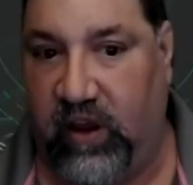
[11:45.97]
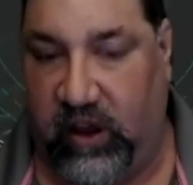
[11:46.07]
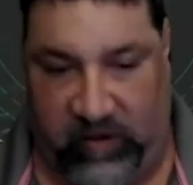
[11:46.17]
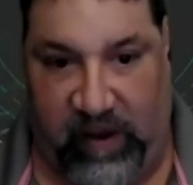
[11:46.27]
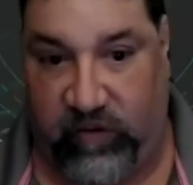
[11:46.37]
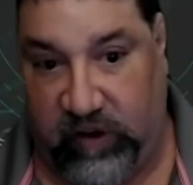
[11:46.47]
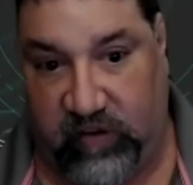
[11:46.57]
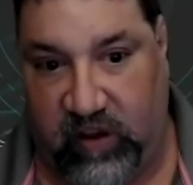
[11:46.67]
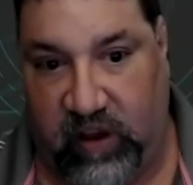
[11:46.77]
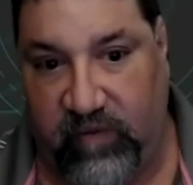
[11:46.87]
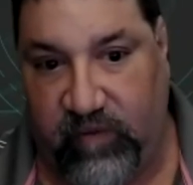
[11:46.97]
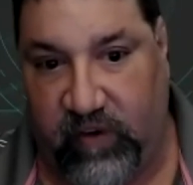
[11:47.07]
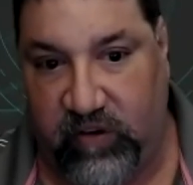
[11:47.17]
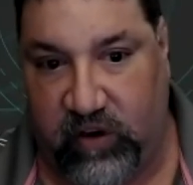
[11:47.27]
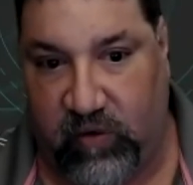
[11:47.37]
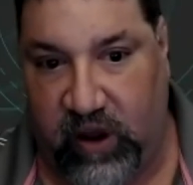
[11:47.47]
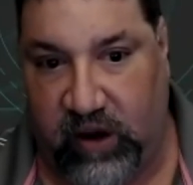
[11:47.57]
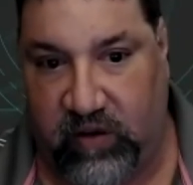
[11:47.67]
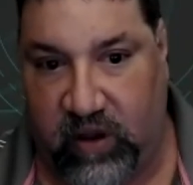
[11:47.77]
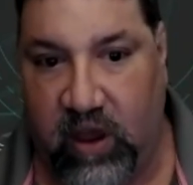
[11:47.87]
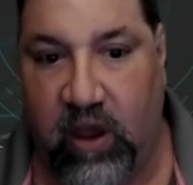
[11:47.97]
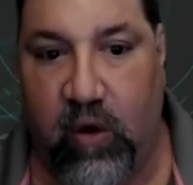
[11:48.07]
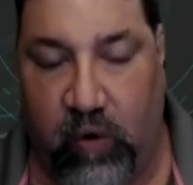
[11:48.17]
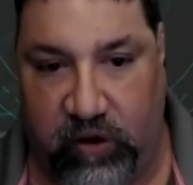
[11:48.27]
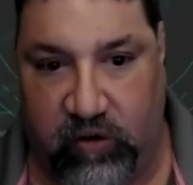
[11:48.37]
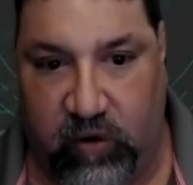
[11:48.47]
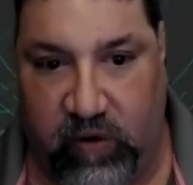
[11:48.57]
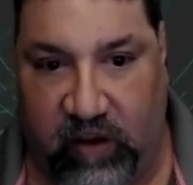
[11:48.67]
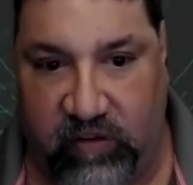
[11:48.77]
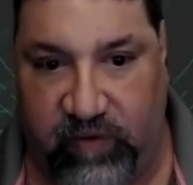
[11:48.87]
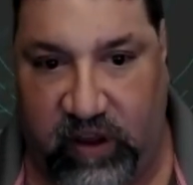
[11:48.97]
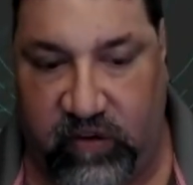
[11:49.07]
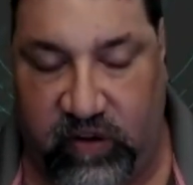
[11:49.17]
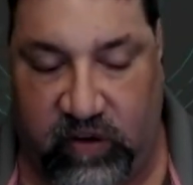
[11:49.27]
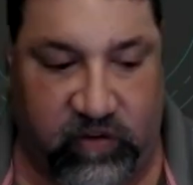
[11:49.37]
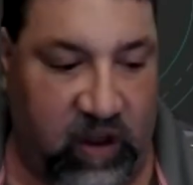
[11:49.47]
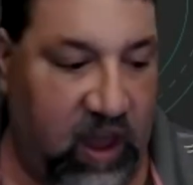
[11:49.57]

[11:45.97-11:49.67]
in about 6 to 9 months at a rate, what you're doing as a business.